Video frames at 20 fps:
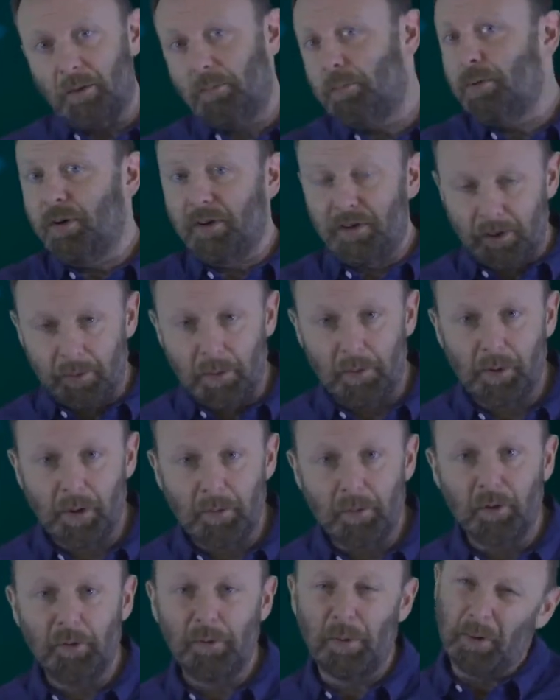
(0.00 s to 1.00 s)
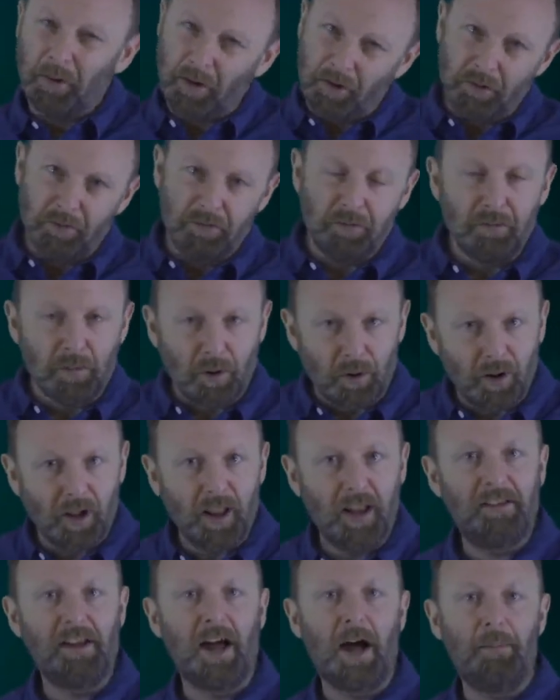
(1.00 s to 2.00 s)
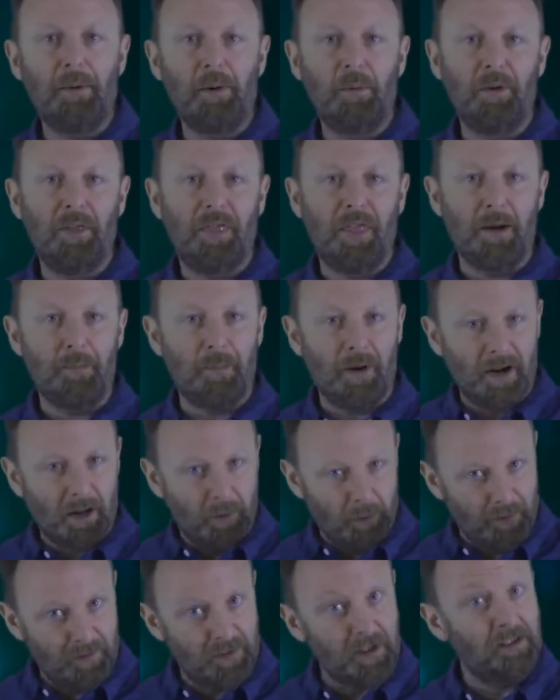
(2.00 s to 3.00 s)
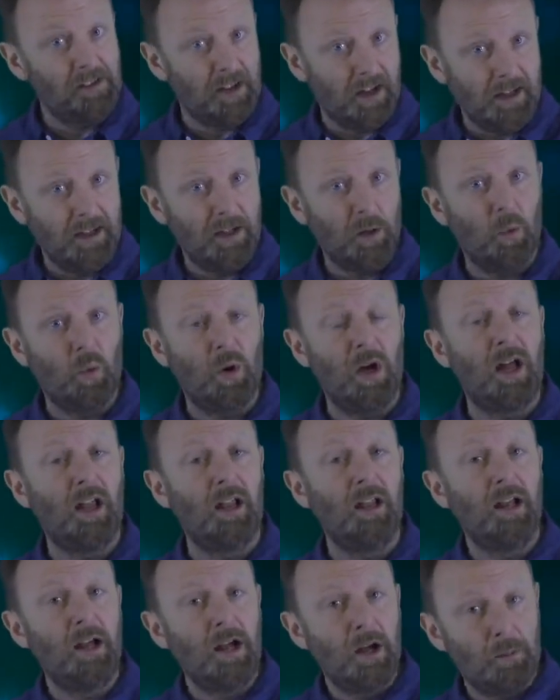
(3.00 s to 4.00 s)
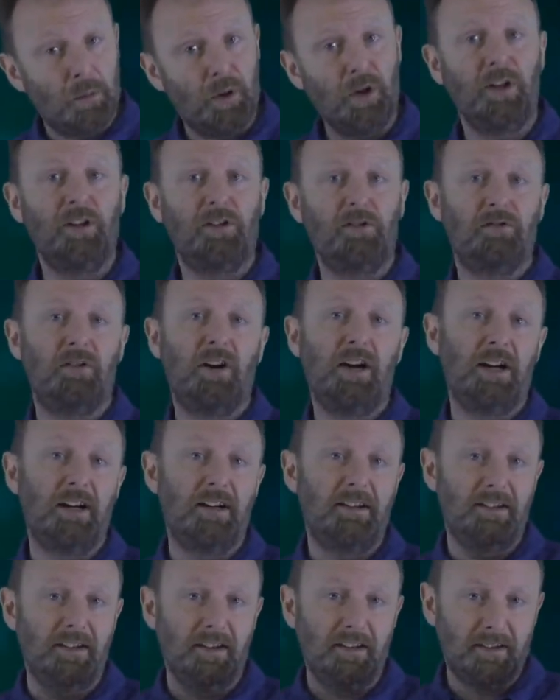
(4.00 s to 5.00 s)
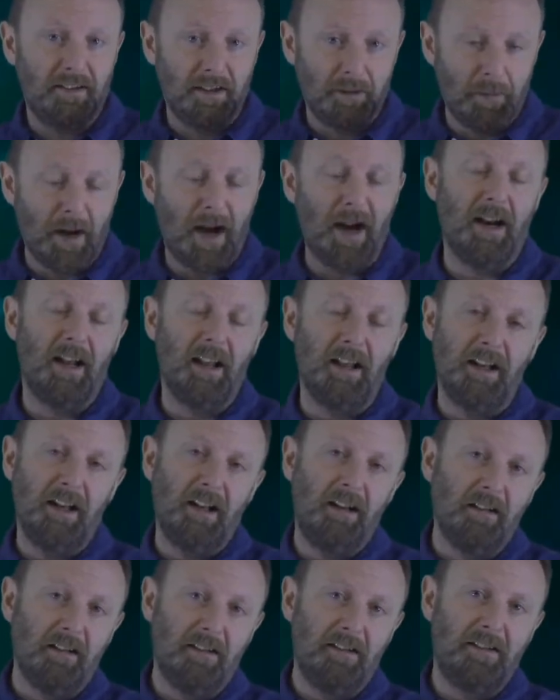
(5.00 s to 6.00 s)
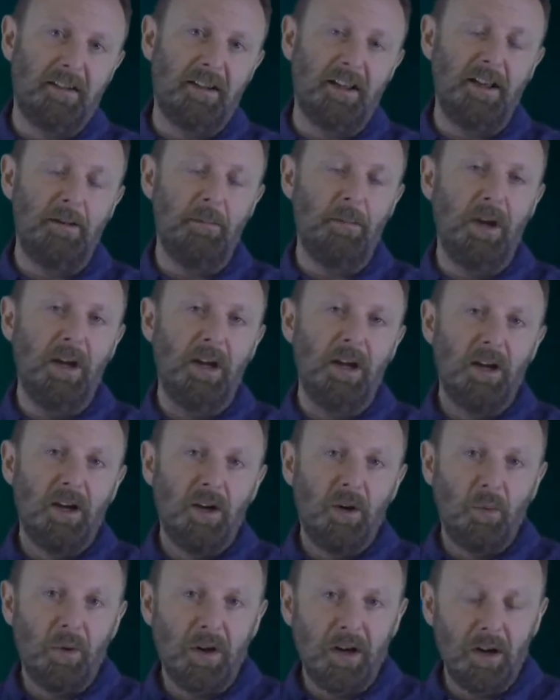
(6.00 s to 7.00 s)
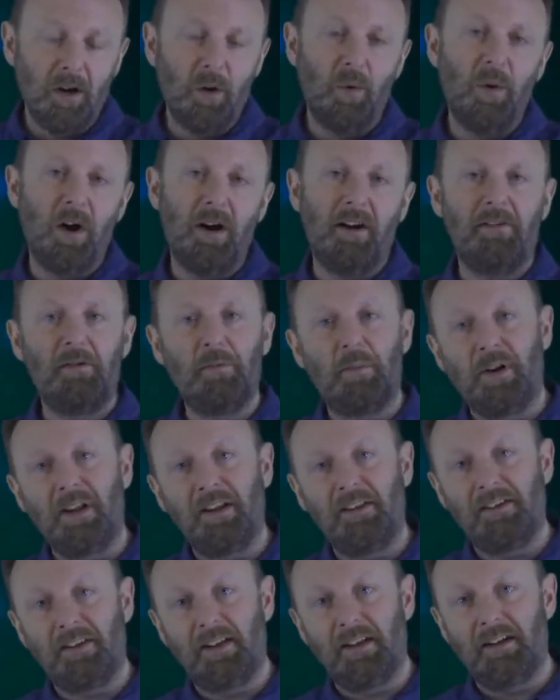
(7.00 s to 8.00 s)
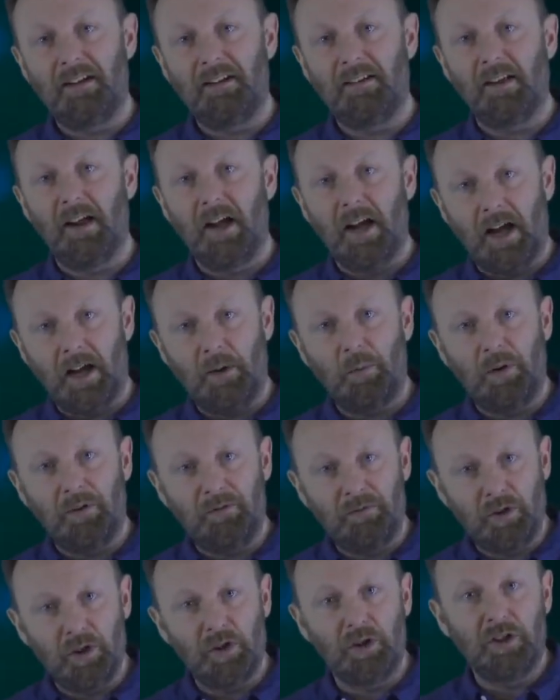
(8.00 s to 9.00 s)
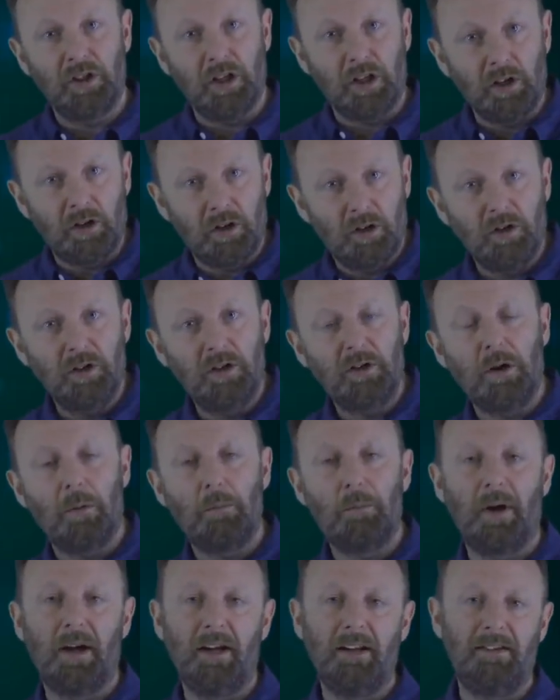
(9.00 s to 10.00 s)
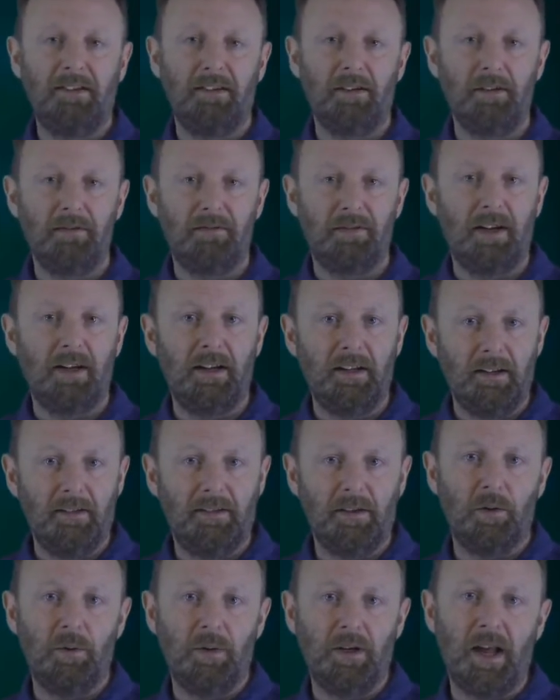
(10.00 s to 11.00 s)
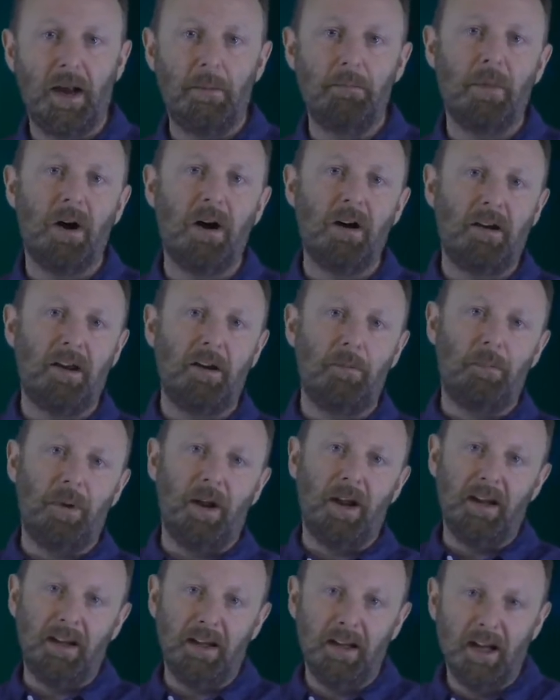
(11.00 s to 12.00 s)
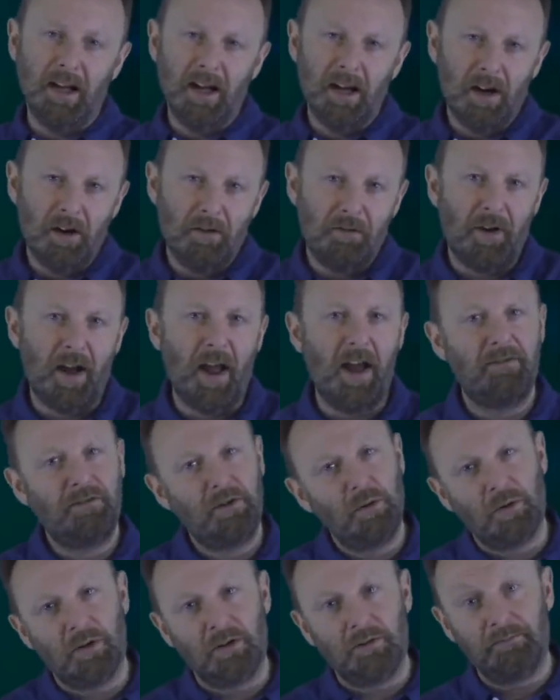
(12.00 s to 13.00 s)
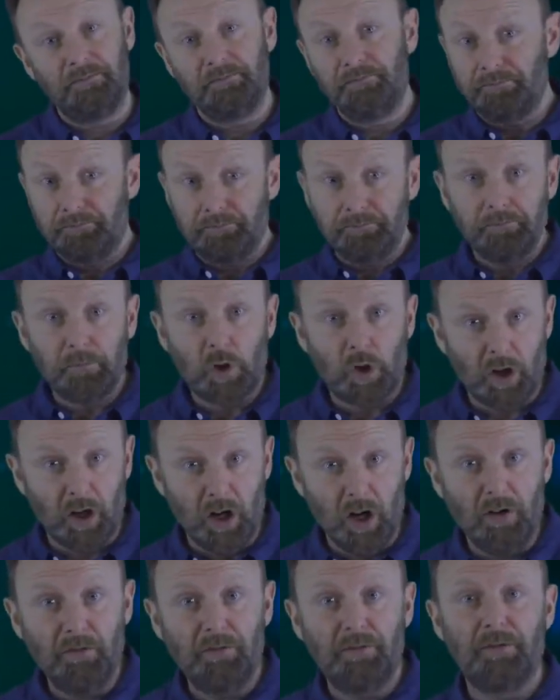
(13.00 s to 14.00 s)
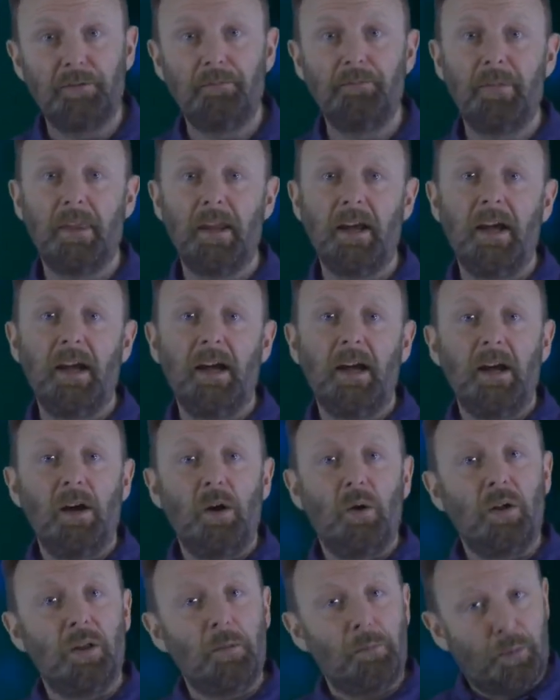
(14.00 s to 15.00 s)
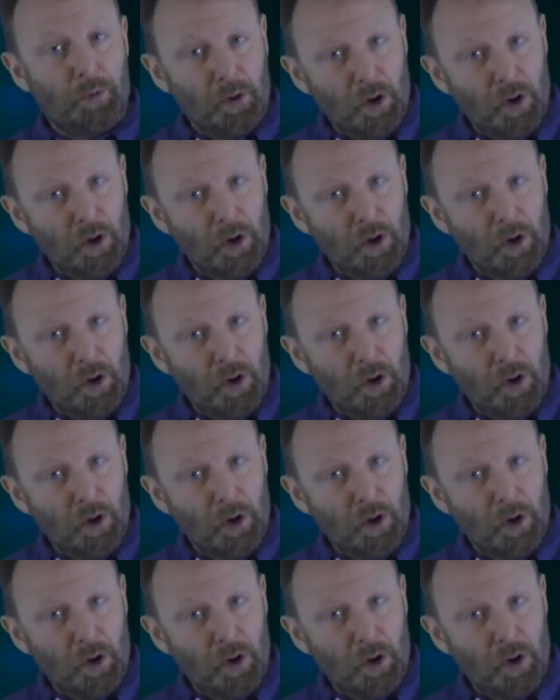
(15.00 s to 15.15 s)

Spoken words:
Presumably most people are more or less happy with that by now. We've designed it well, points rated system, analytical scheme. We know where everybody sits, and we've done a good pay survey so we get market pay for everyone. Good enough? Well, the